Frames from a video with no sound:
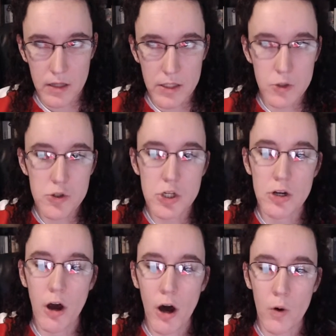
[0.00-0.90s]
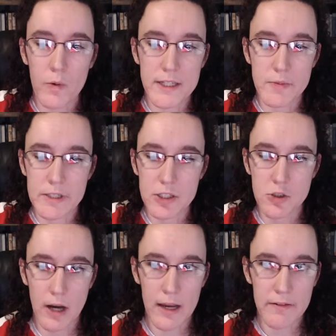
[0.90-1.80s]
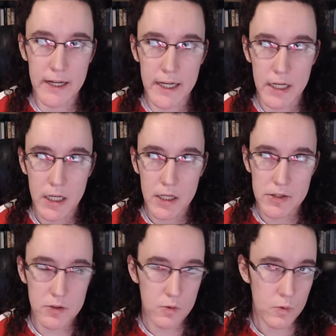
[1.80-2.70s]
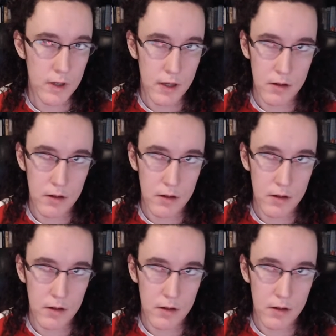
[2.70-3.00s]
You should always be striving to